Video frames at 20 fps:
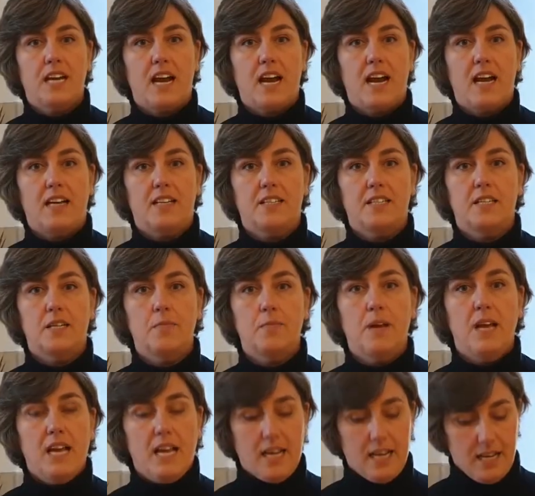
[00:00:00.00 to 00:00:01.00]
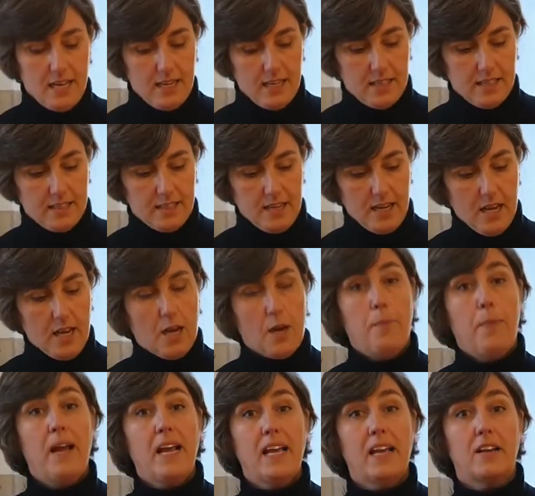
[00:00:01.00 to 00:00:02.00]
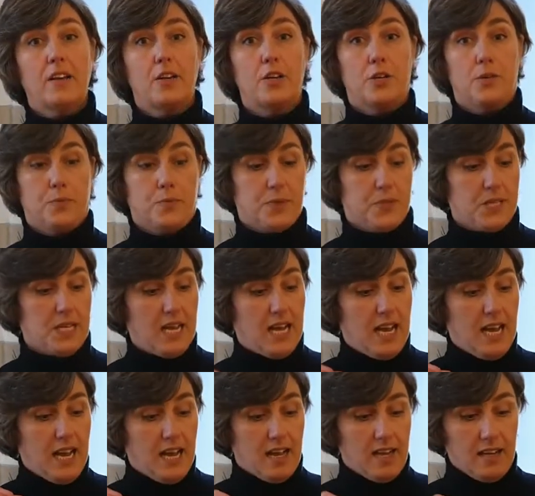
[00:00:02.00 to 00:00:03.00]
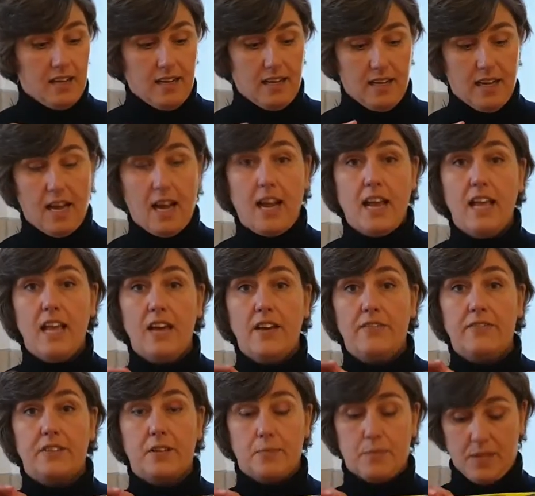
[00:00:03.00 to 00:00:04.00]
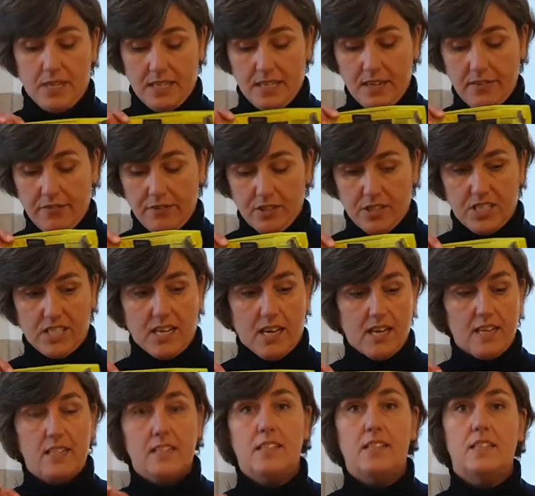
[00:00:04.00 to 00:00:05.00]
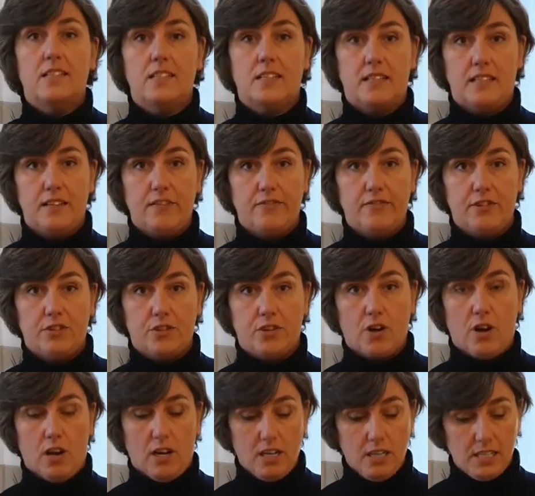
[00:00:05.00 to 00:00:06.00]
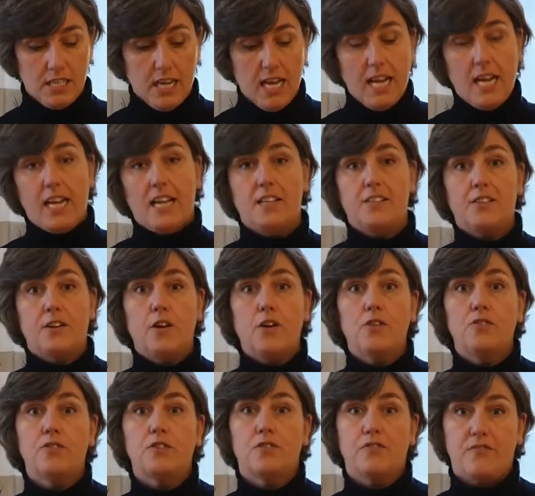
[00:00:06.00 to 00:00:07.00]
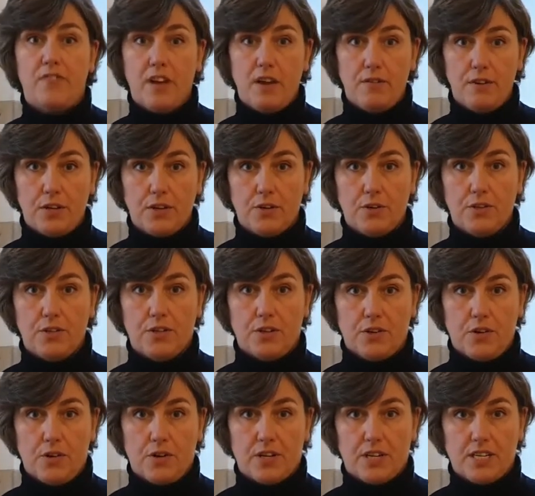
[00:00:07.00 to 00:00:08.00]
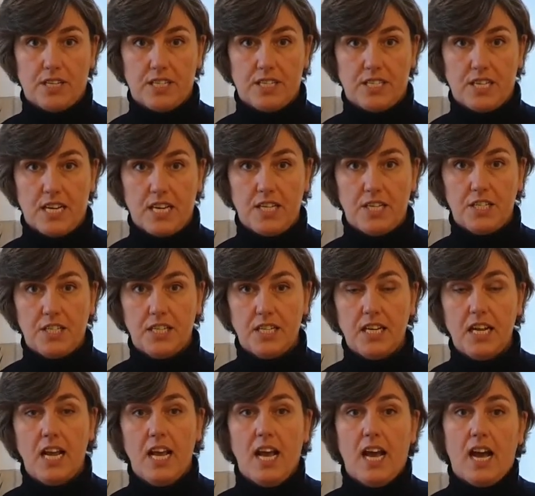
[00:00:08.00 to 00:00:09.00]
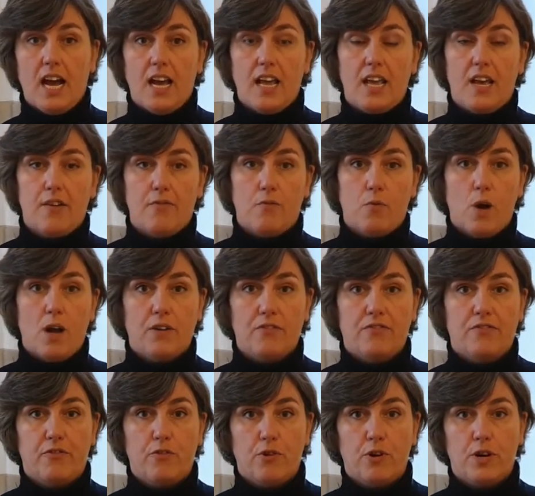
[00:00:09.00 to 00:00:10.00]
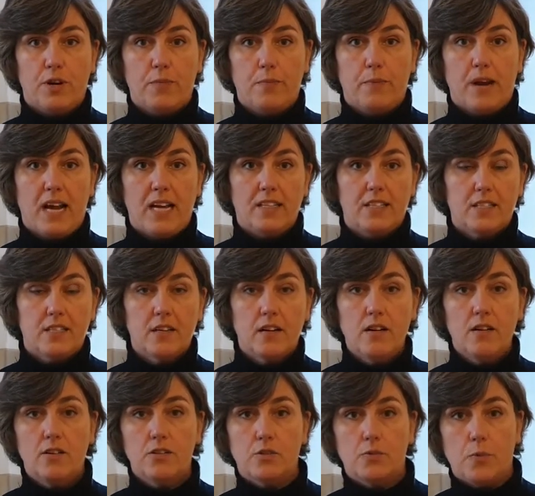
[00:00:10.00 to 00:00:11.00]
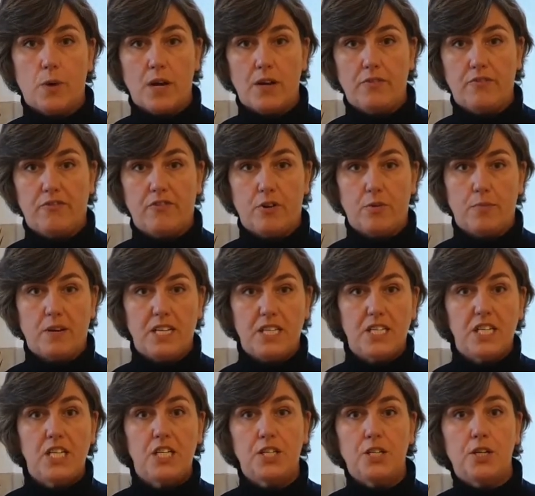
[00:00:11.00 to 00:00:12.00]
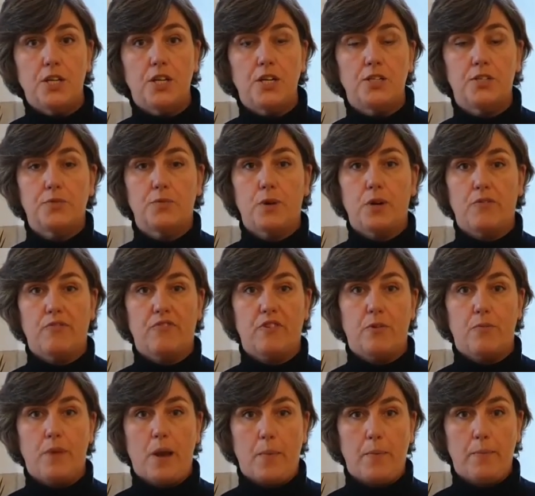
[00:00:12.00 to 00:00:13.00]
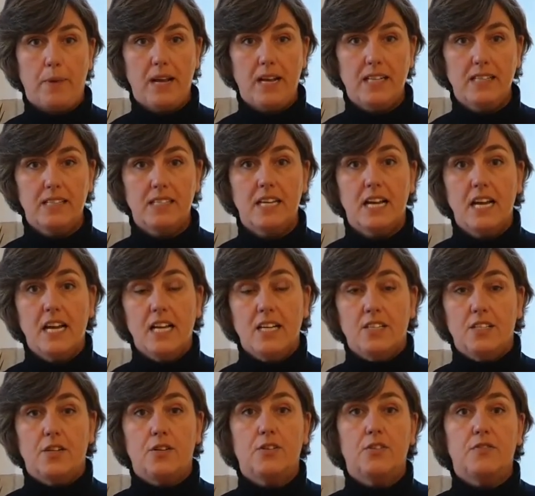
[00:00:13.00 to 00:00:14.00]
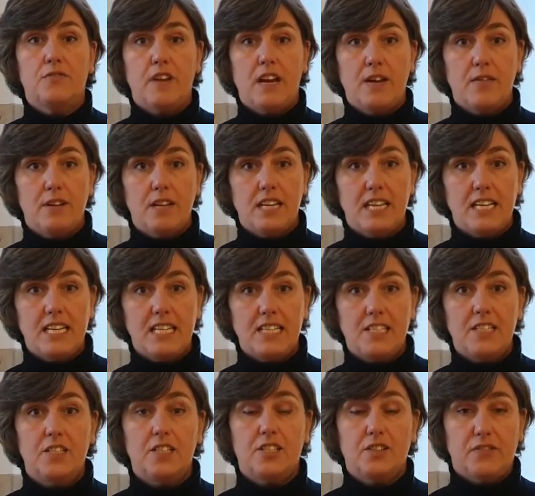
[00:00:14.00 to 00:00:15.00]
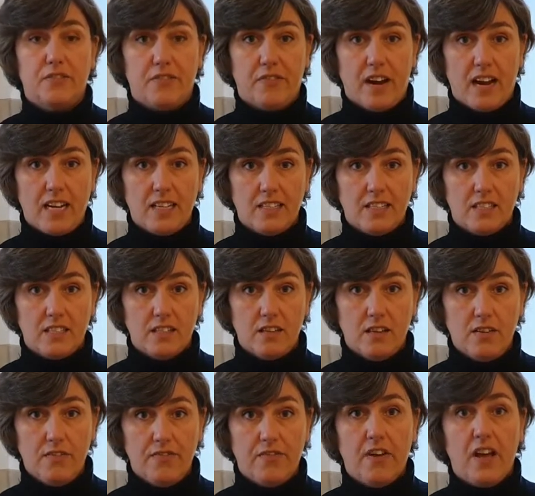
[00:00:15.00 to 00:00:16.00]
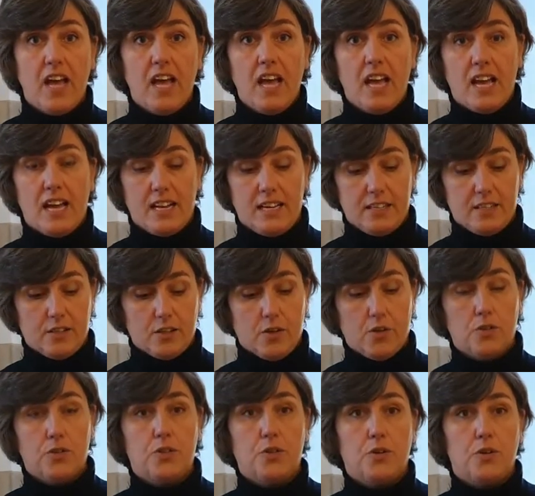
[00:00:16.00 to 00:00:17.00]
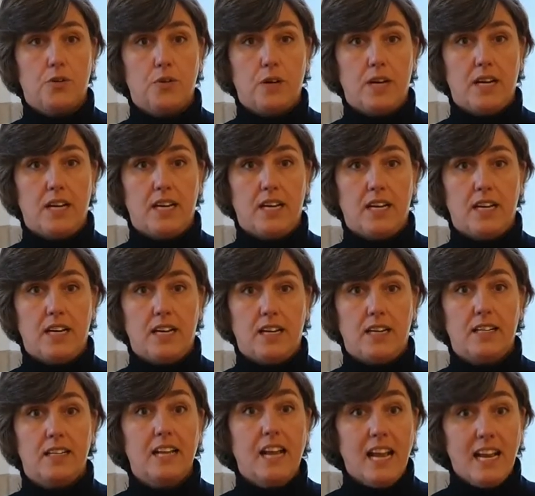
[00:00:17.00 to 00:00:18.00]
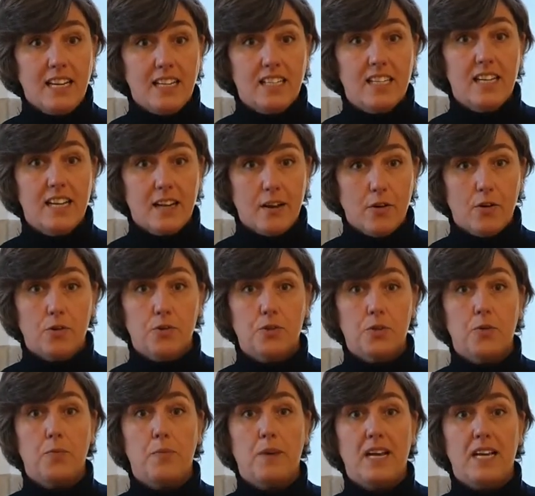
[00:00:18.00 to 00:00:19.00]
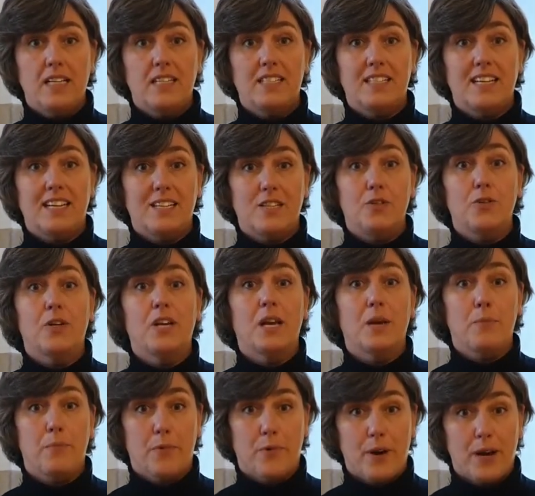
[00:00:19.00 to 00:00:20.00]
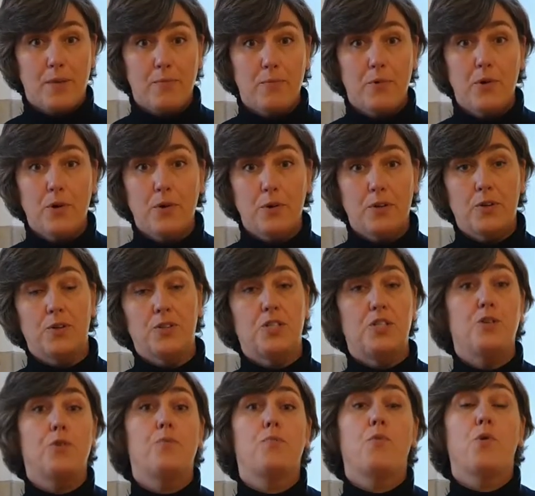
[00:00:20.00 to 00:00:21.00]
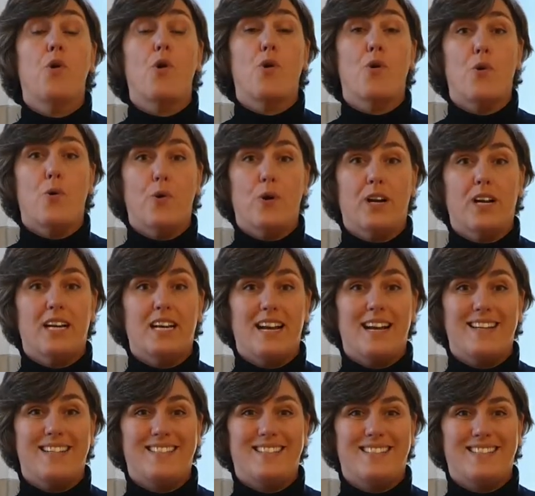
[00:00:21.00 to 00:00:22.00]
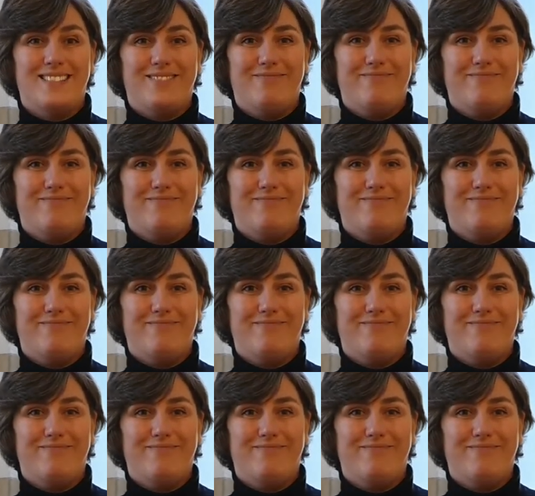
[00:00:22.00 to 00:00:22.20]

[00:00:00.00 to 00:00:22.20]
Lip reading: item is packing cubes. I have them in different sizes and different colors. It's also very good on organization. I have one for my socks, one for my t-shirts, one for my pants. So it's very easy to find stuff. And it's also, it actually also makes that you can bring more because you're more organized.